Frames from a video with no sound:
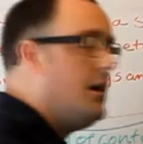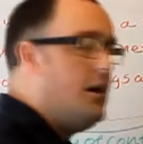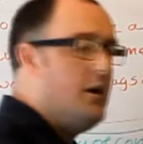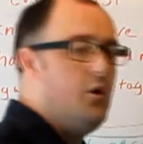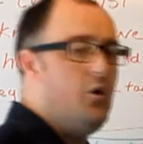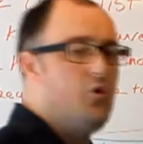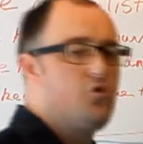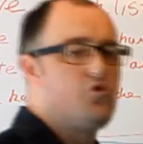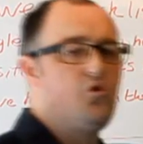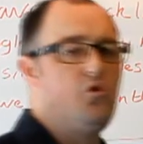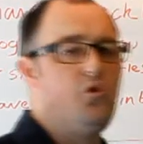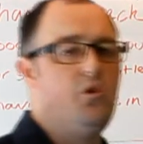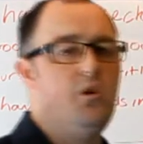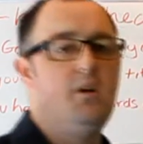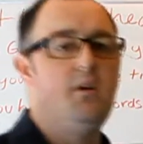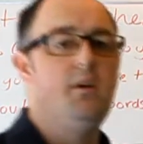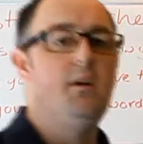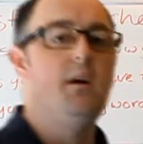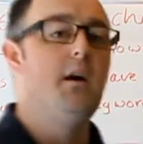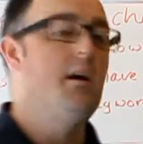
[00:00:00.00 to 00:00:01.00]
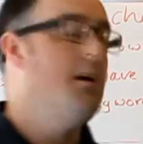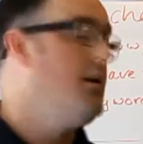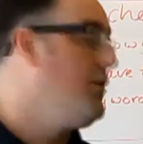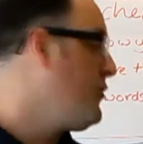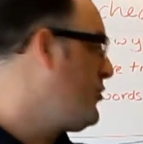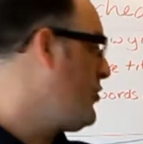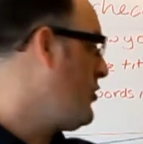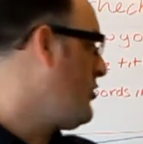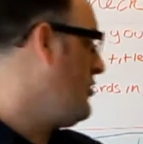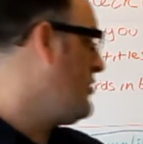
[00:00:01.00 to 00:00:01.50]
And also,
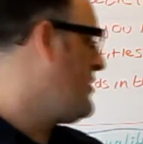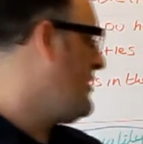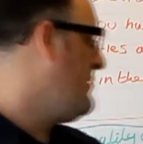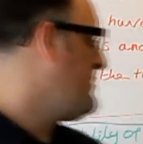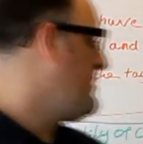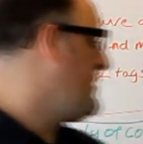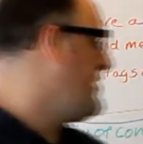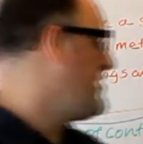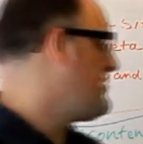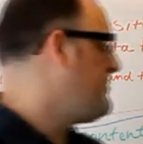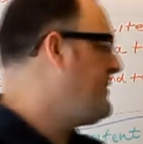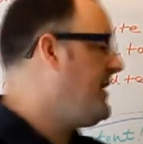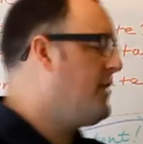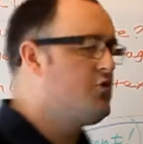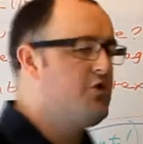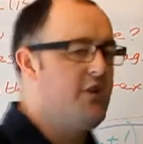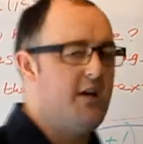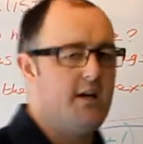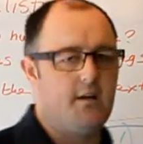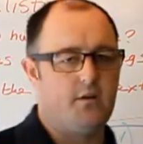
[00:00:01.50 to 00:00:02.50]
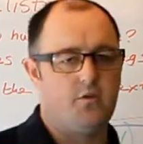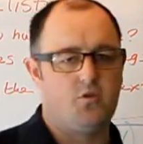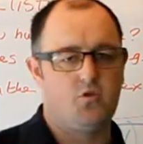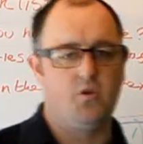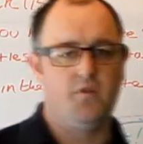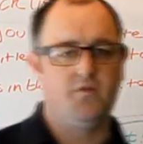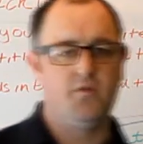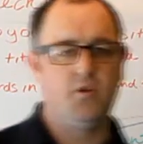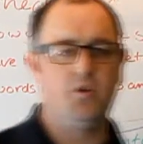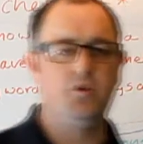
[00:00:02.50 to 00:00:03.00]
Google comes with a spell checker,
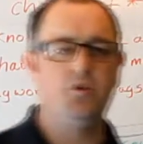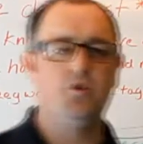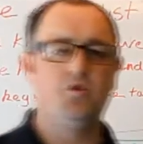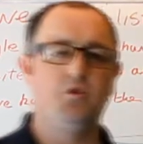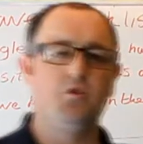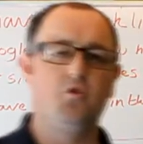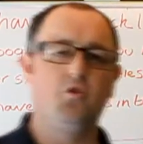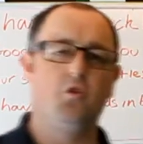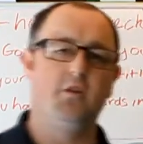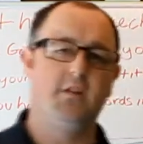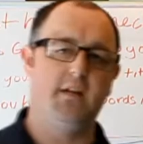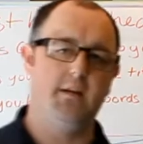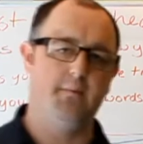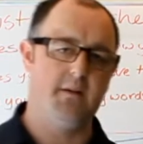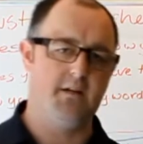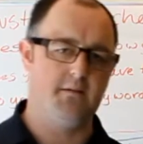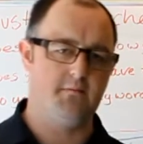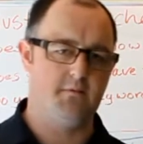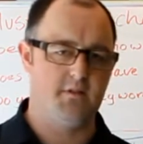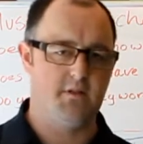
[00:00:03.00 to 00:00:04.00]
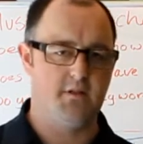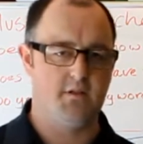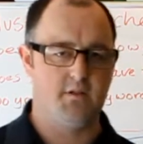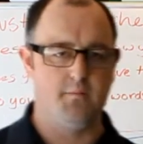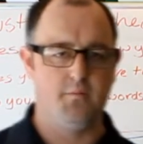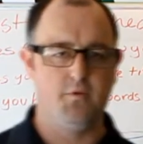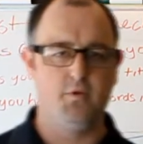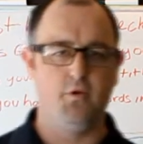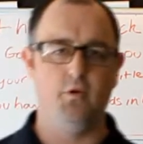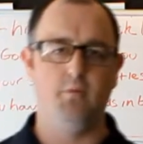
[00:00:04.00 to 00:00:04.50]
so if you're using a content management
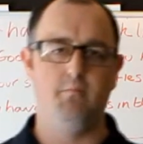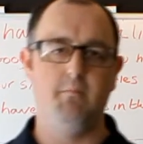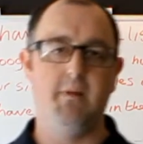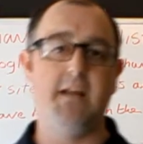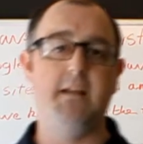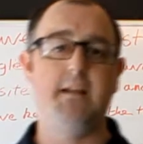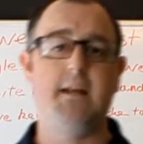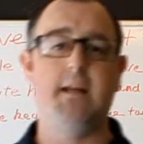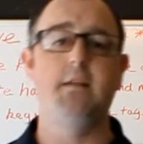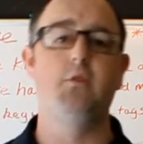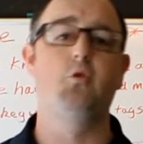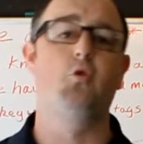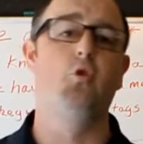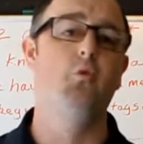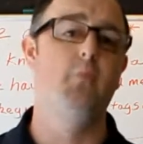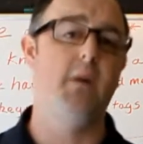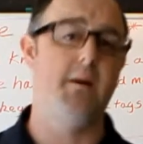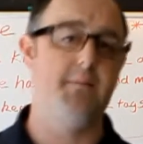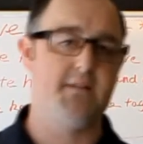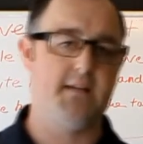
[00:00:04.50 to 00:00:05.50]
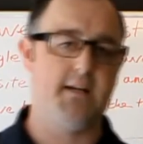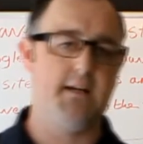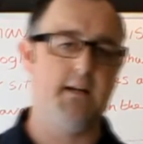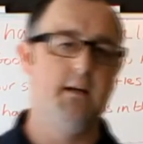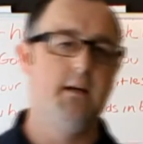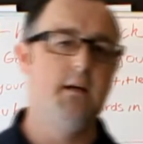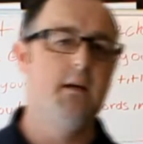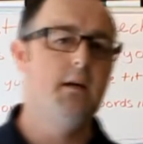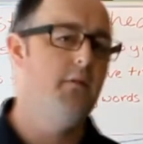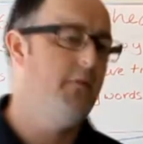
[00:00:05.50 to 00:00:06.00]
system to maintain your own website,
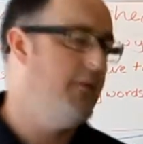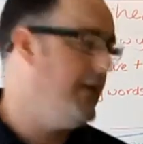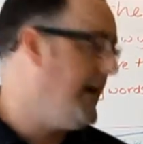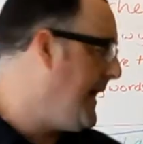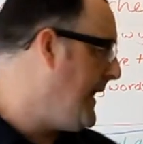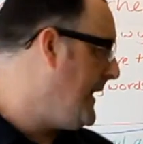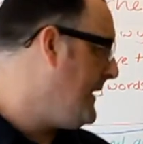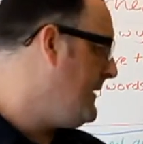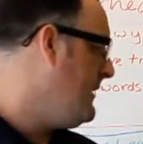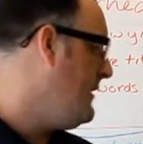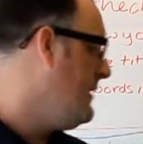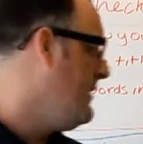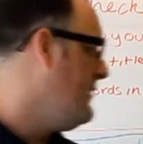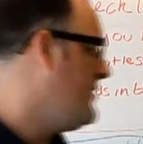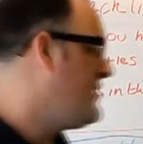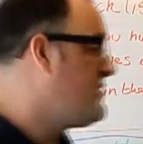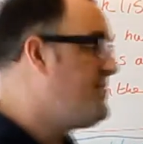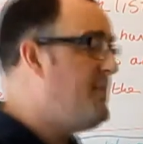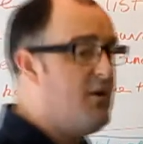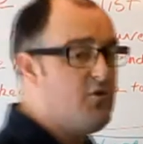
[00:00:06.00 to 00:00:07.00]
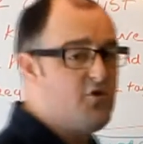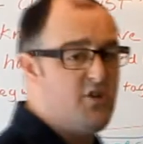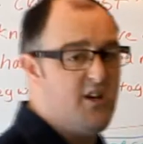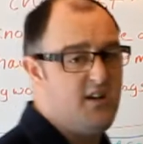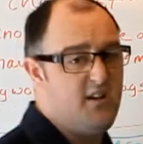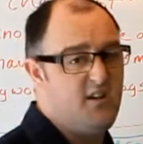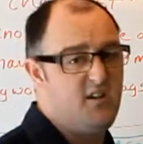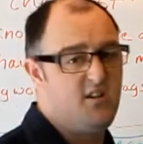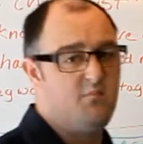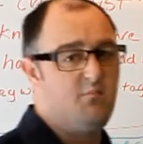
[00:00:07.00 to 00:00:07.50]
then the spell
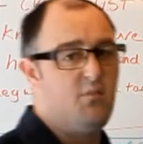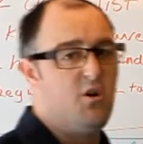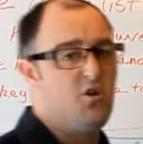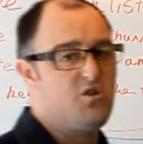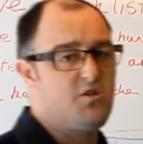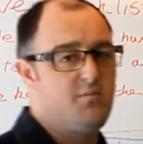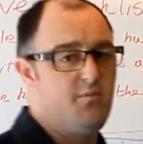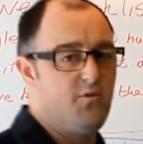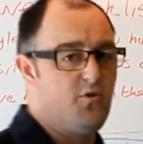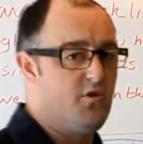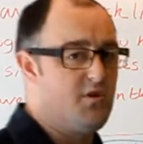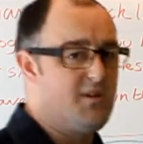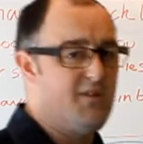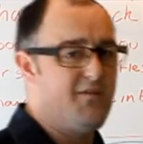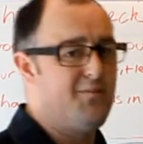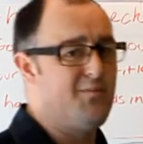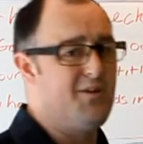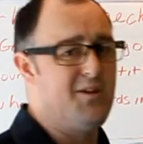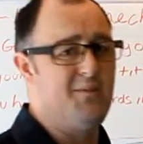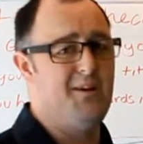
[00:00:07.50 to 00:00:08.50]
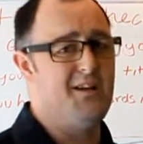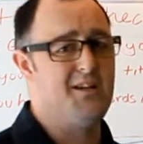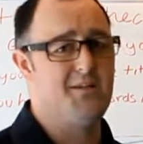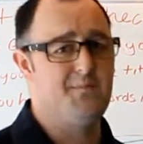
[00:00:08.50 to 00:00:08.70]
checker is a must because everybody makes